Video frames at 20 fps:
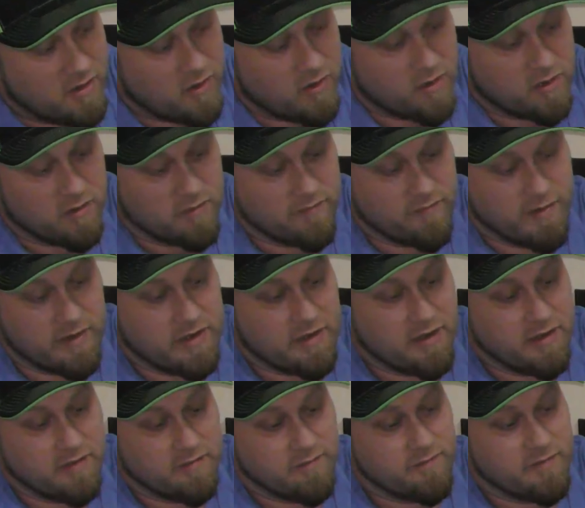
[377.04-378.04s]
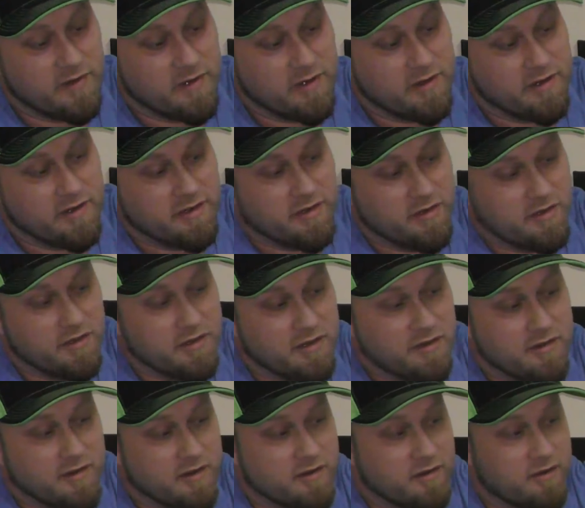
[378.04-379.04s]
are very, very
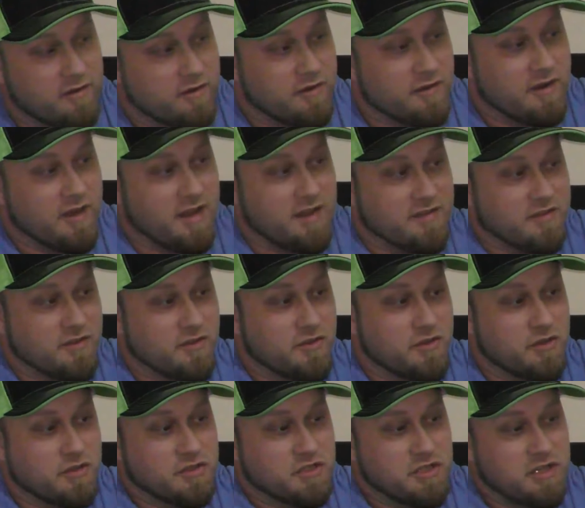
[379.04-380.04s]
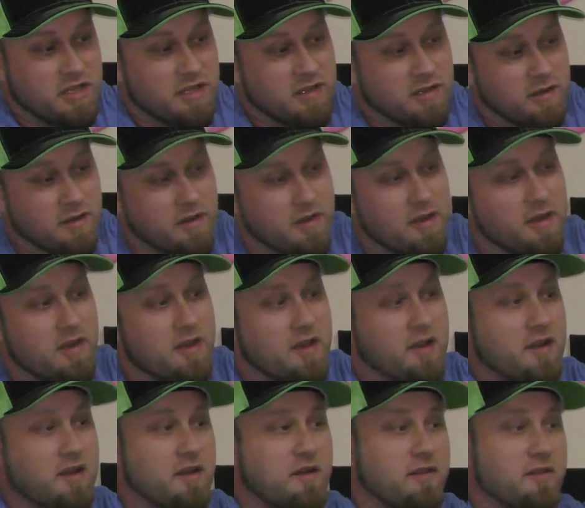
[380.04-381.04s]
good. They're nice and cushiony.
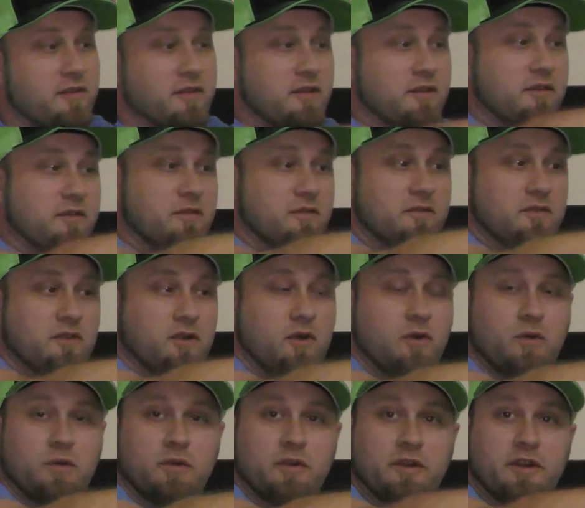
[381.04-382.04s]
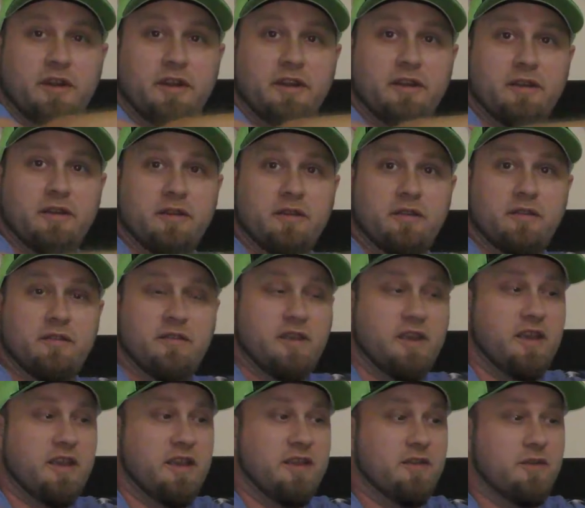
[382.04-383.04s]
The holder here, the
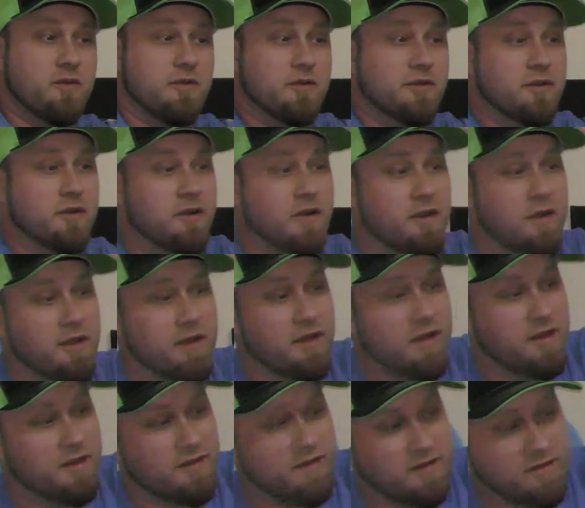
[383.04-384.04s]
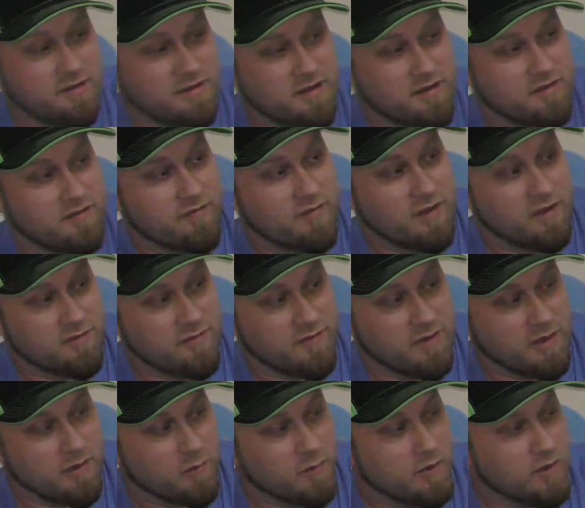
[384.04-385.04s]
hand holder, it's
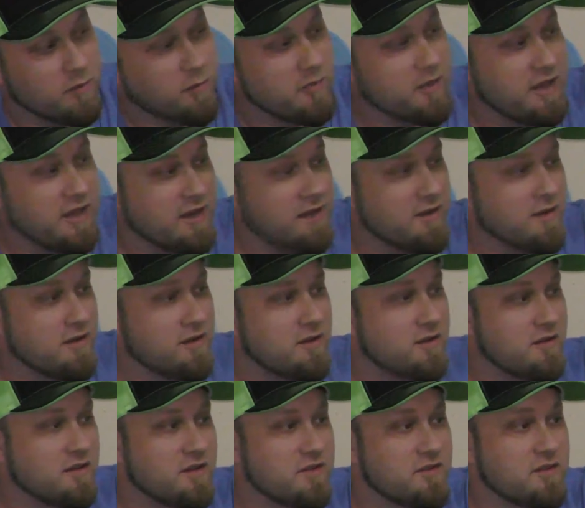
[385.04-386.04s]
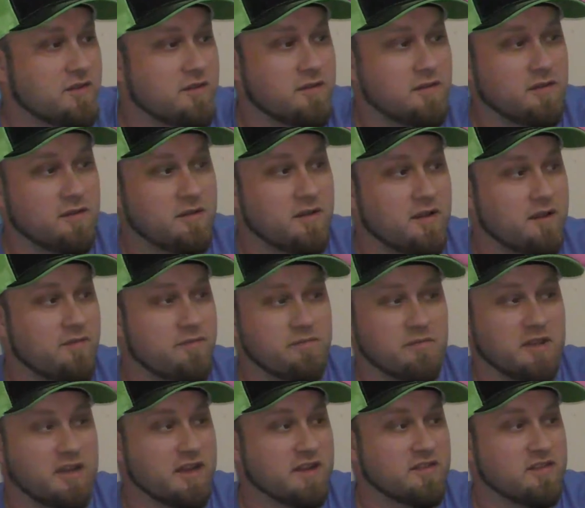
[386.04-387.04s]
very well made. Doesn't,
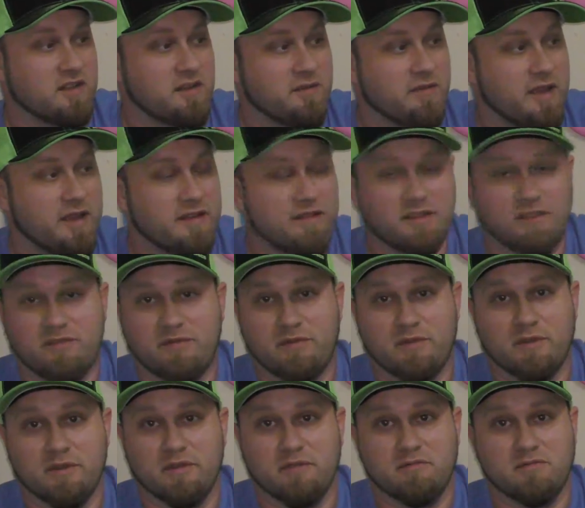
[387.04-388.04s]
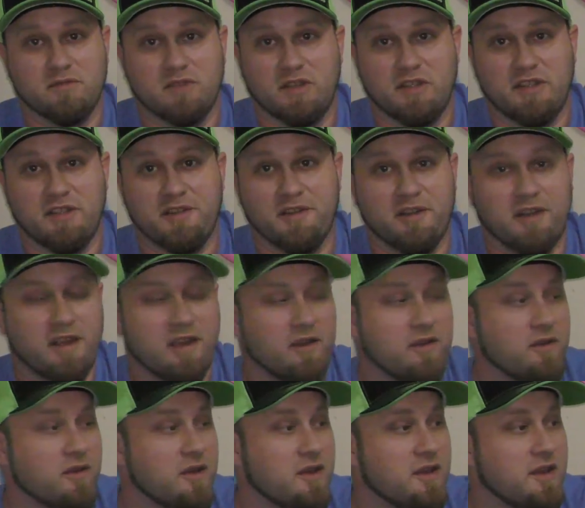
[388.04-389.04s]
like I said, I've had this for a year
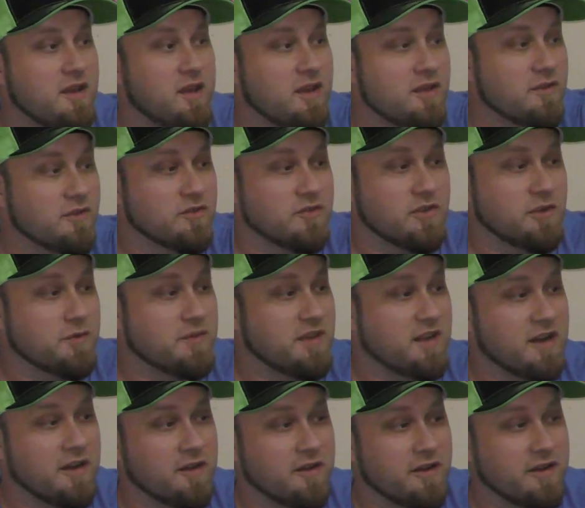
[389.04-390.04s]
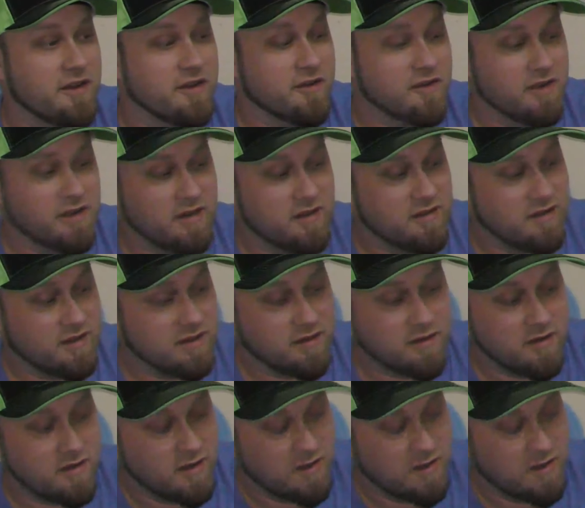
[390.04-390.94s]
now, and there's no tearing or anything.